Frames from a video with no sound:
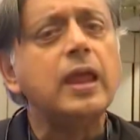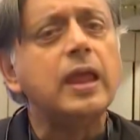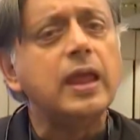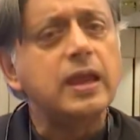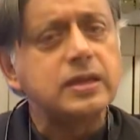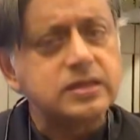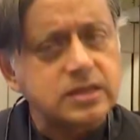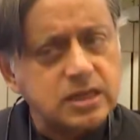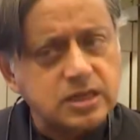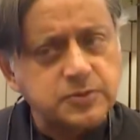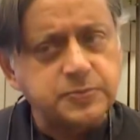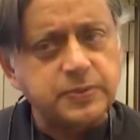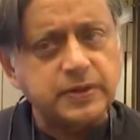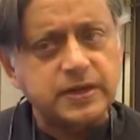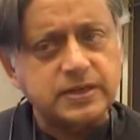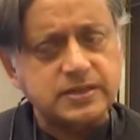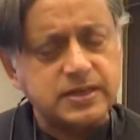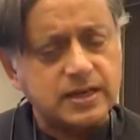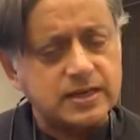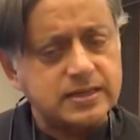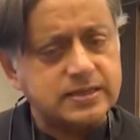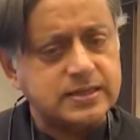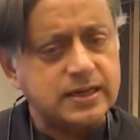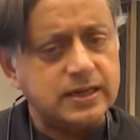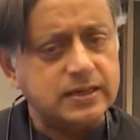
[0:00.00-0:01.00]
It is, but
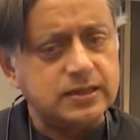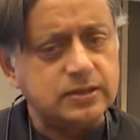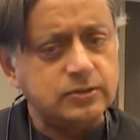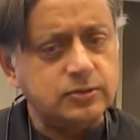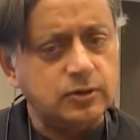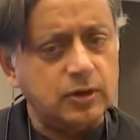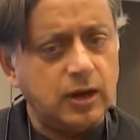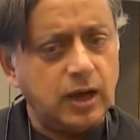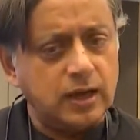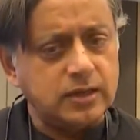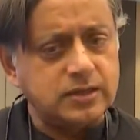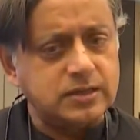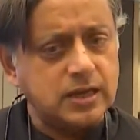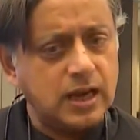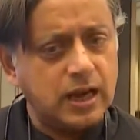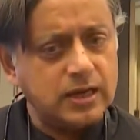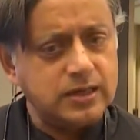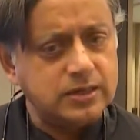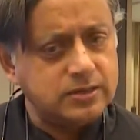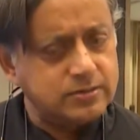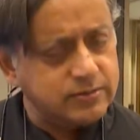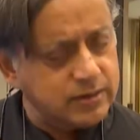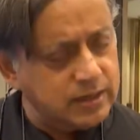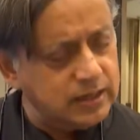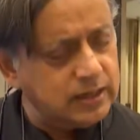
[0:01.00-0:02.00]
as I said, you know, I,
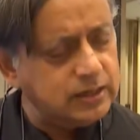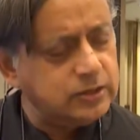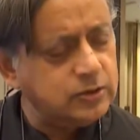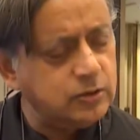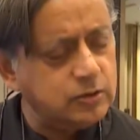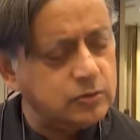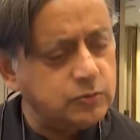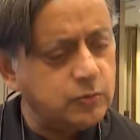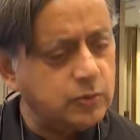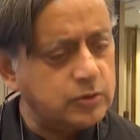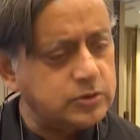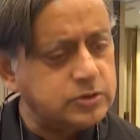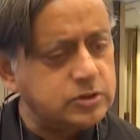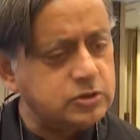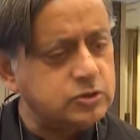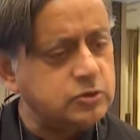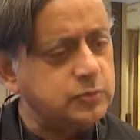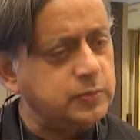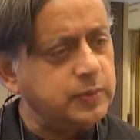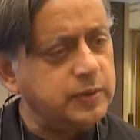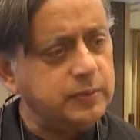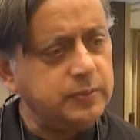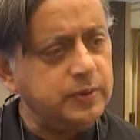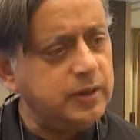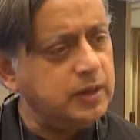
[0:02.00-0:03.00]
I really don't want it to
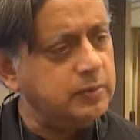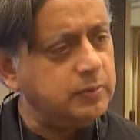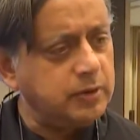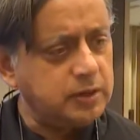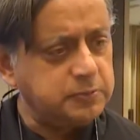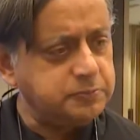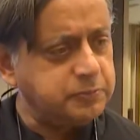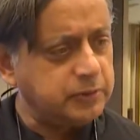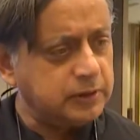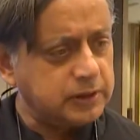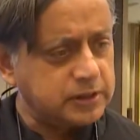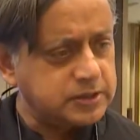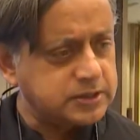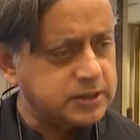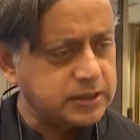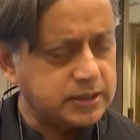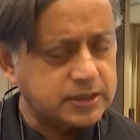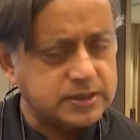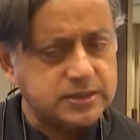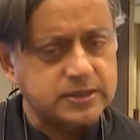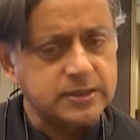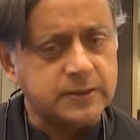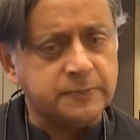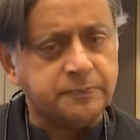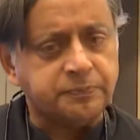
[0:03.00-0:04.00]
be about
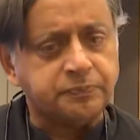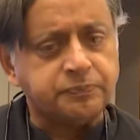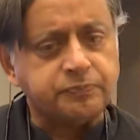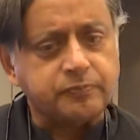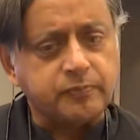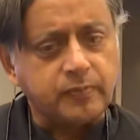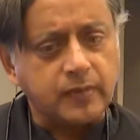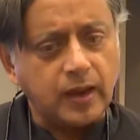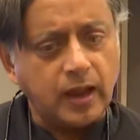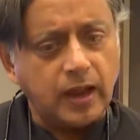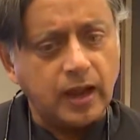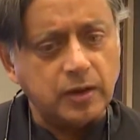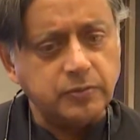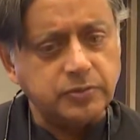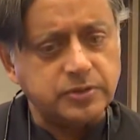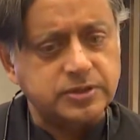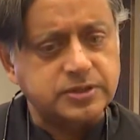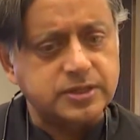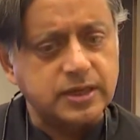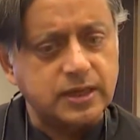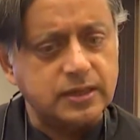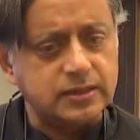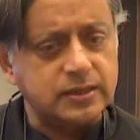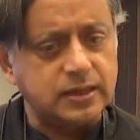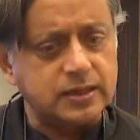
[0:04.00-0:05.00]
politics. I would
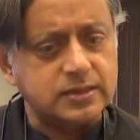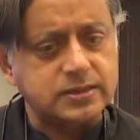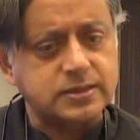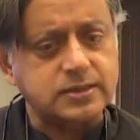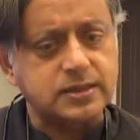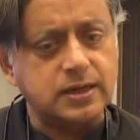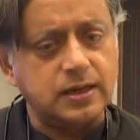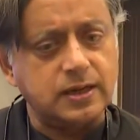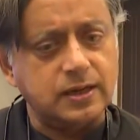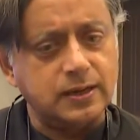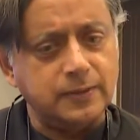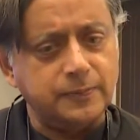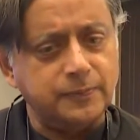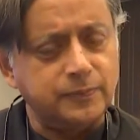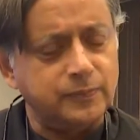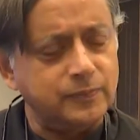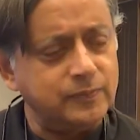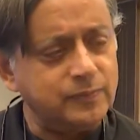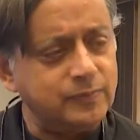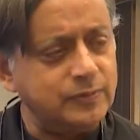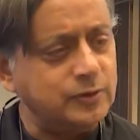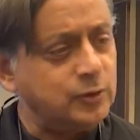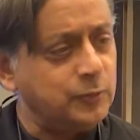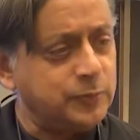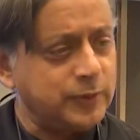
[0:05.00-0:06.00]
say that um,
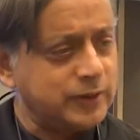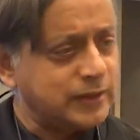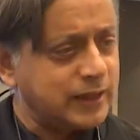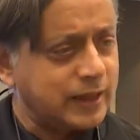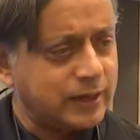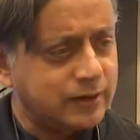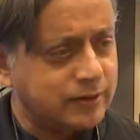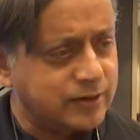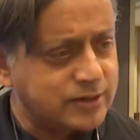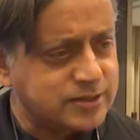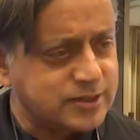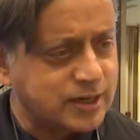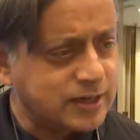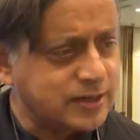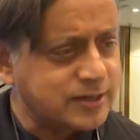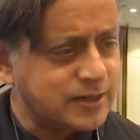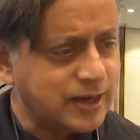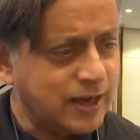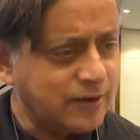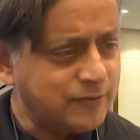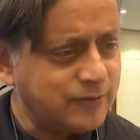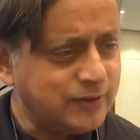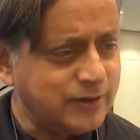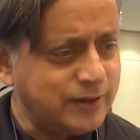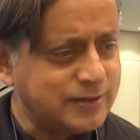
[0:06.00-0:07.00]
you know Pythagoras didn't
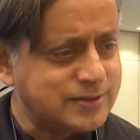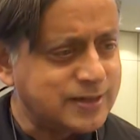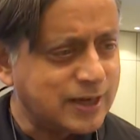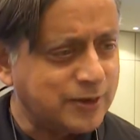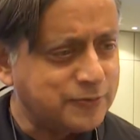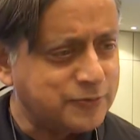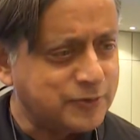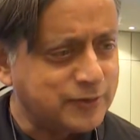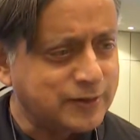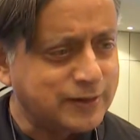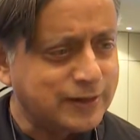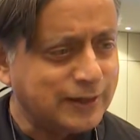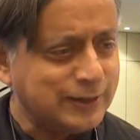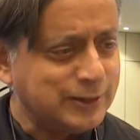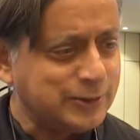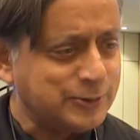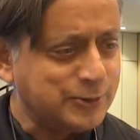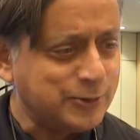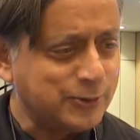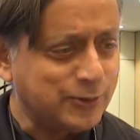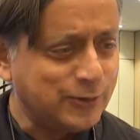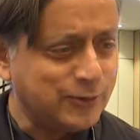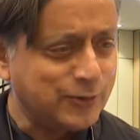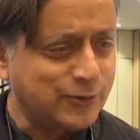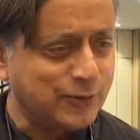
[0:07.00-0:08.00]
have any saffron
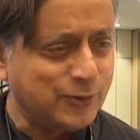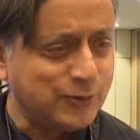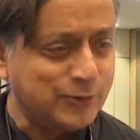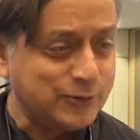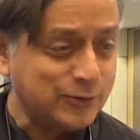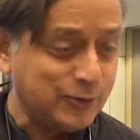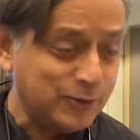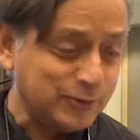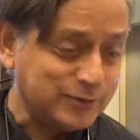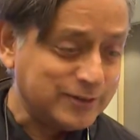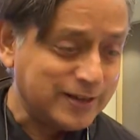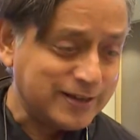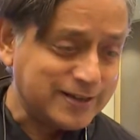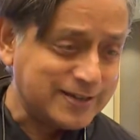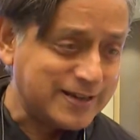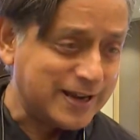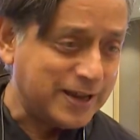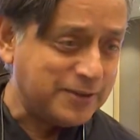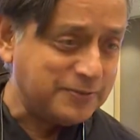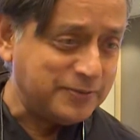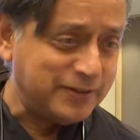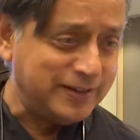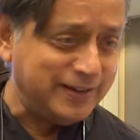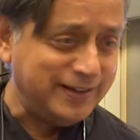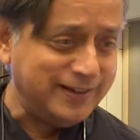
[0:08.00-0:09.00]
color or, or, or didn't
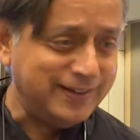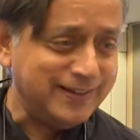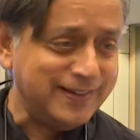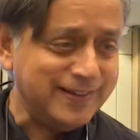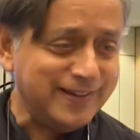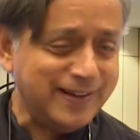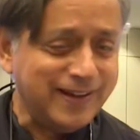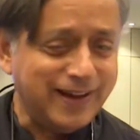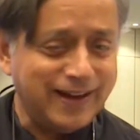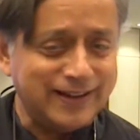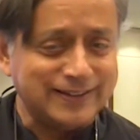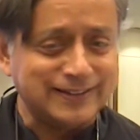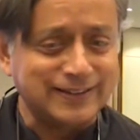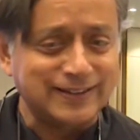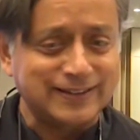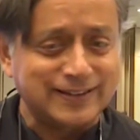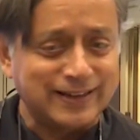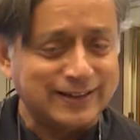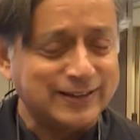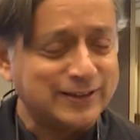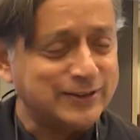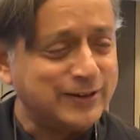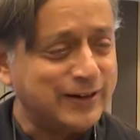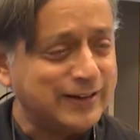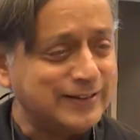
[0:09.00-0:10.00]
have any other
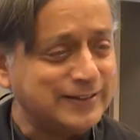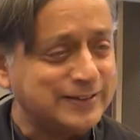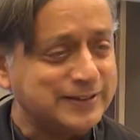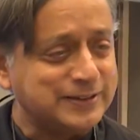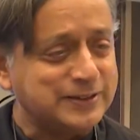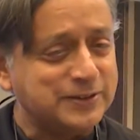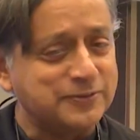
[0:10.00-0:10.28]
color either.